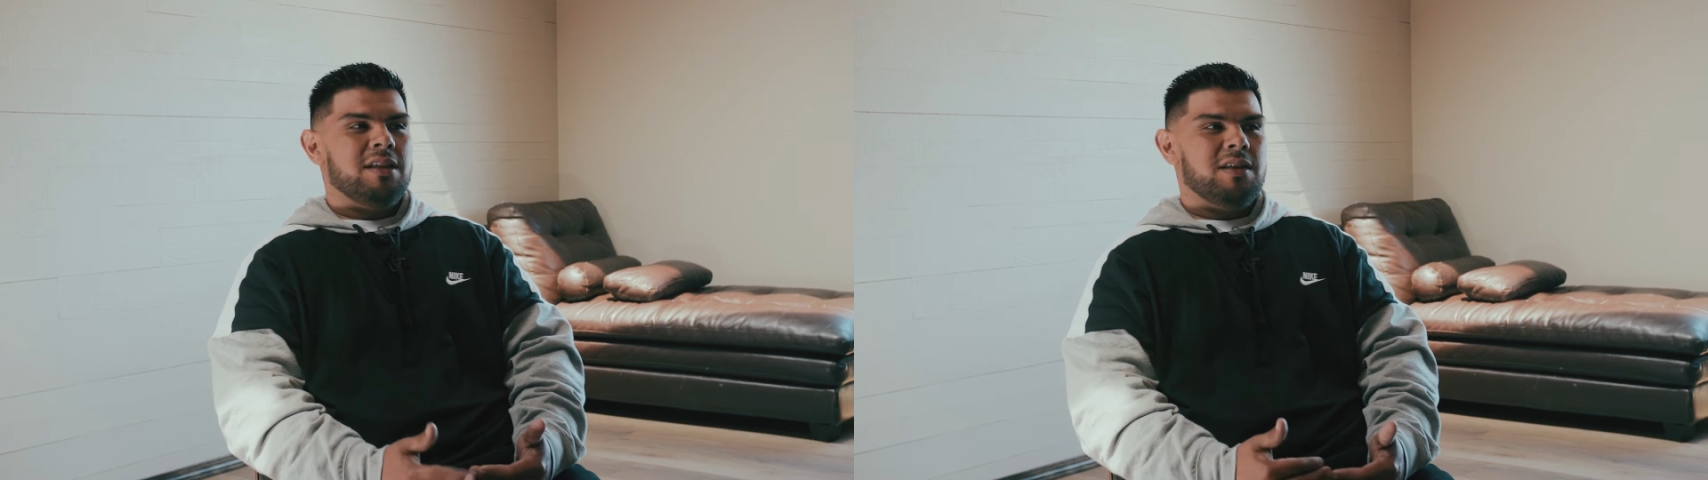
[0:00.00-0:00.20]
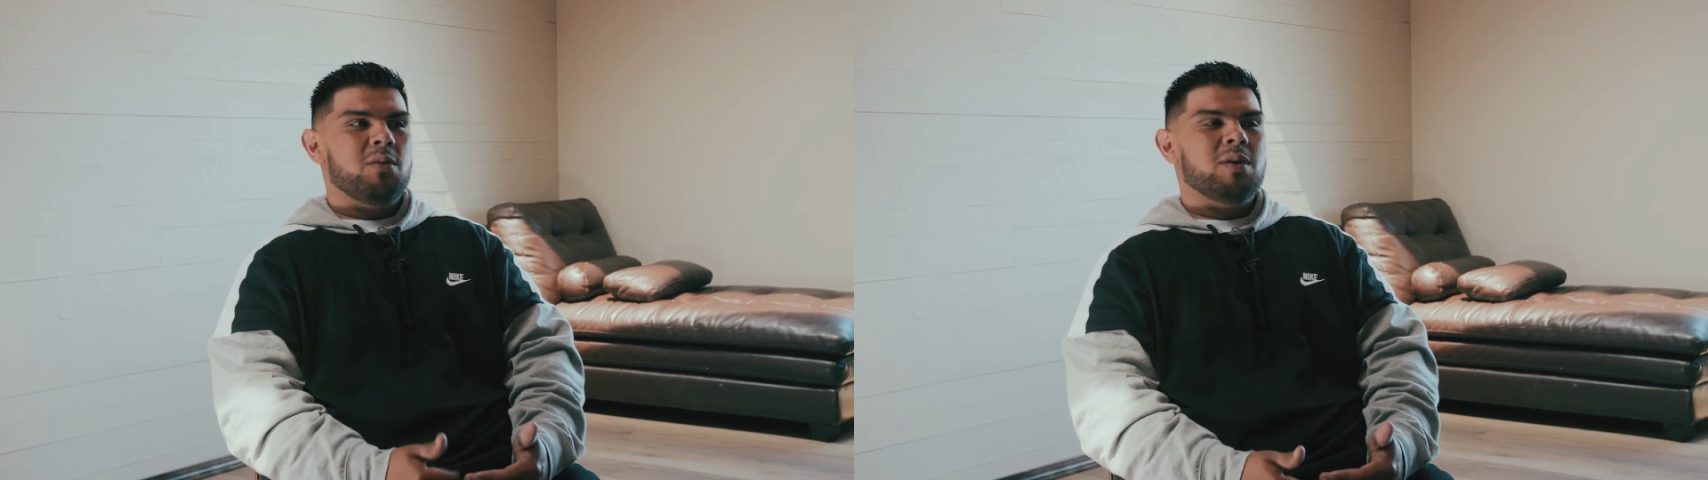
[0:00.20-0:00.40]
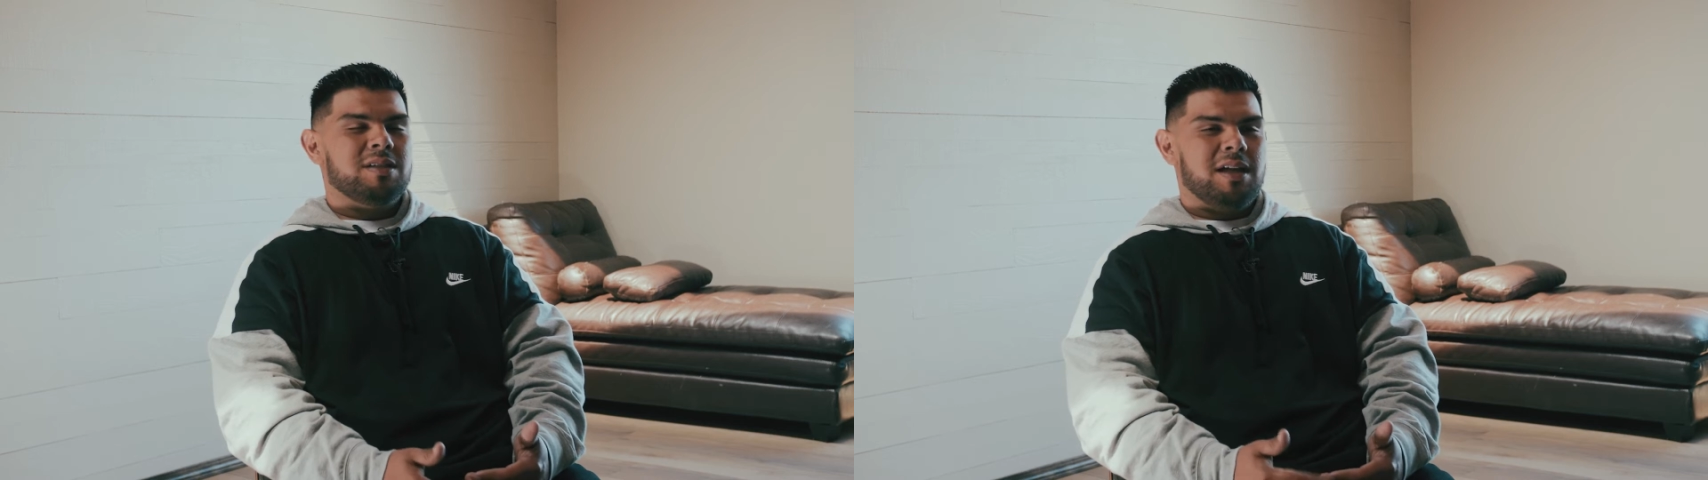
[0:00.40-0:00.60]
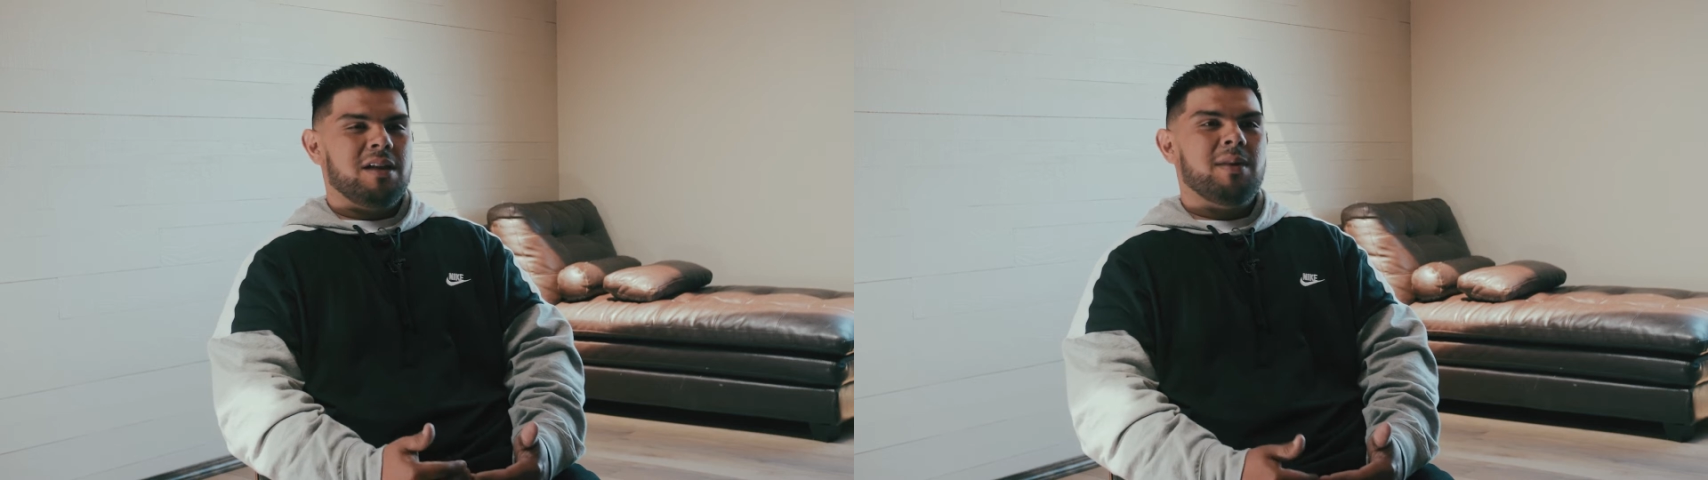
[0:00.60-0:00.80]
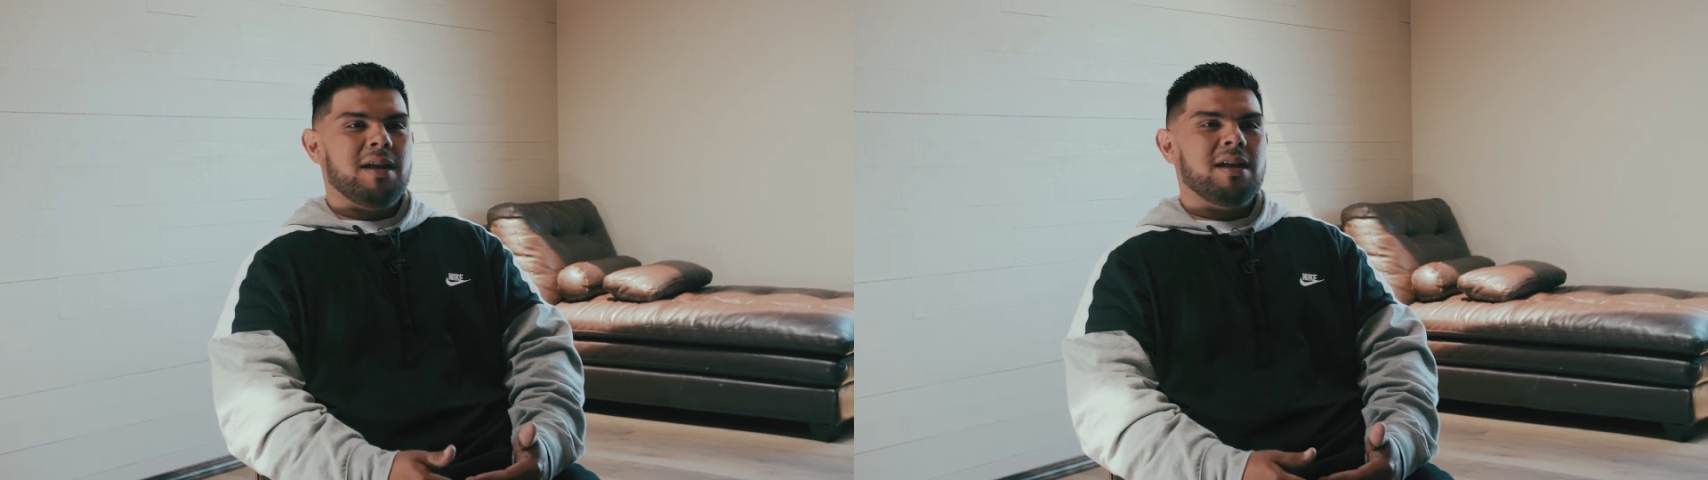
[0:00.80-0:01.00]
I thought were
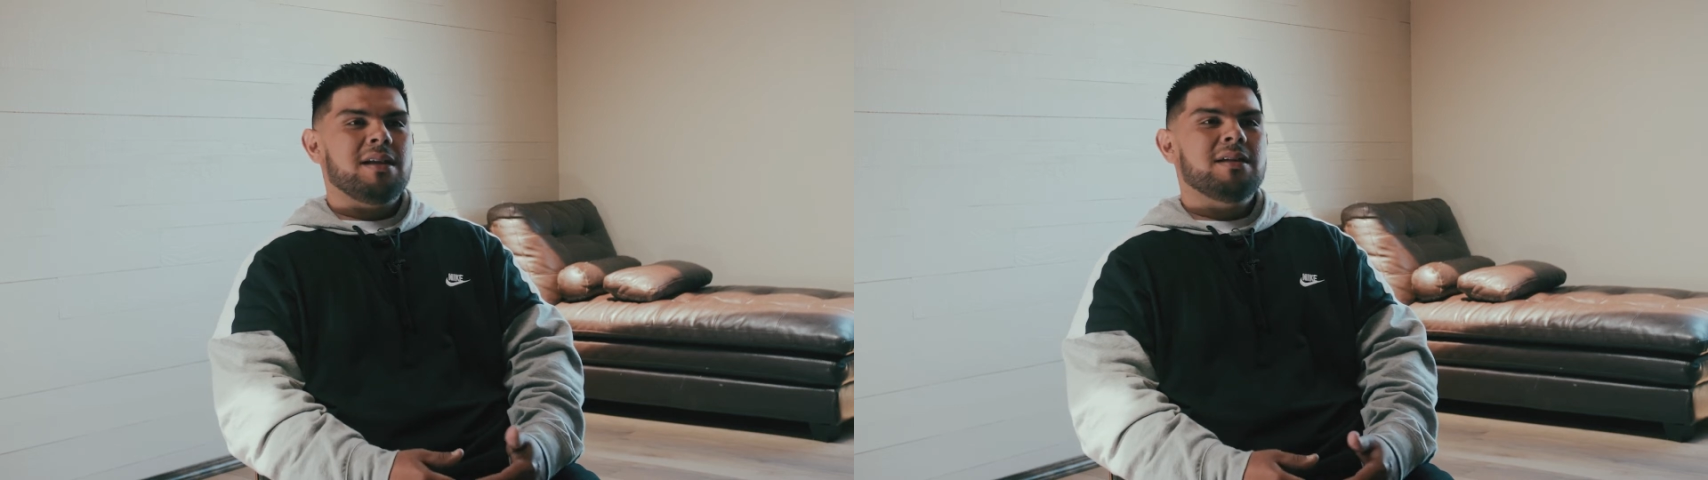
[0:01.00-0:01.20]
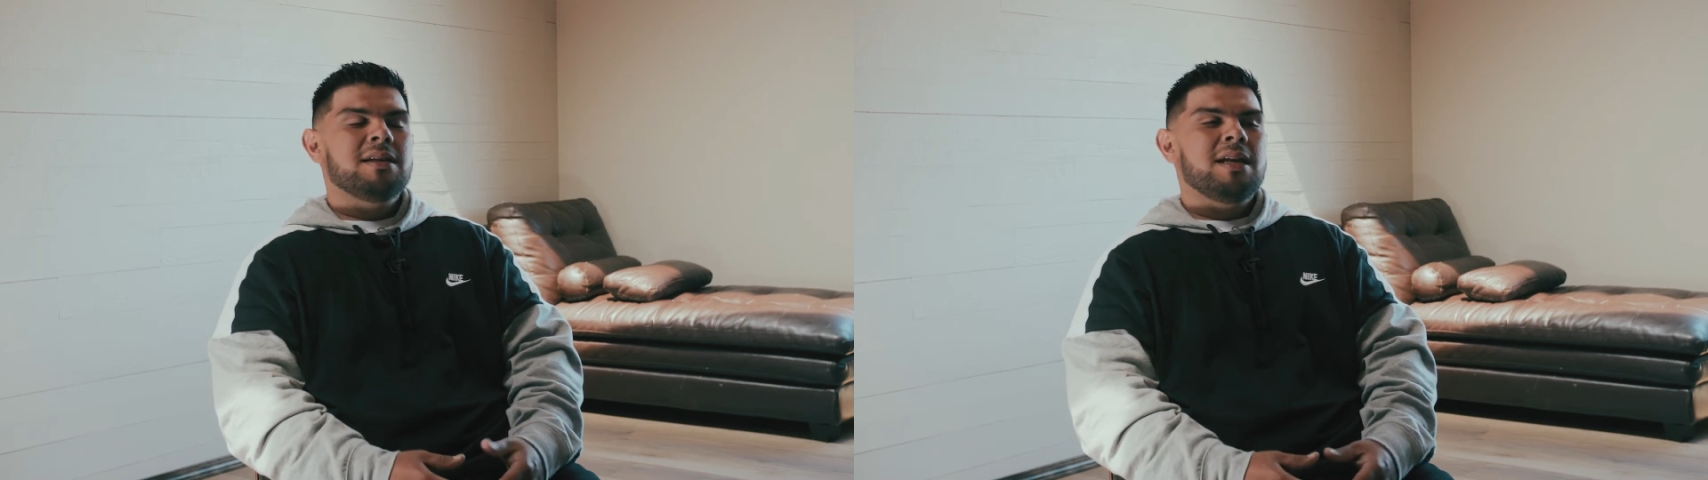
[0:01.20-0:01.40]
inside of my head.